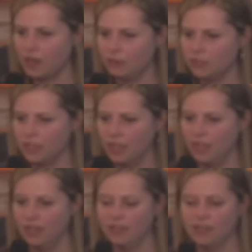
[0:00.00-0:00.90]

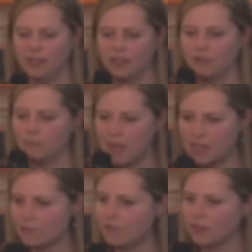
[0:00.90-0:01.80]
culture,
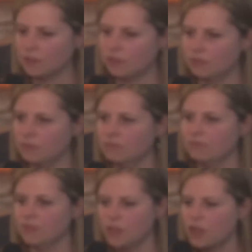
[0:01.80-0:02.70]
making friends with some
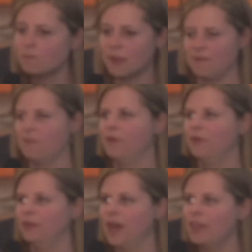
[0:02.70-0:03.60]
new
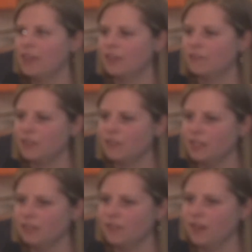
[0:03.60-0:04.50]
people, I think definitely
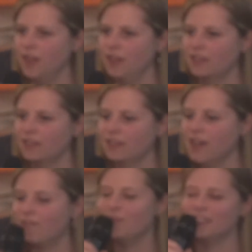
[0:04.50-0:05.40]
feel like I've been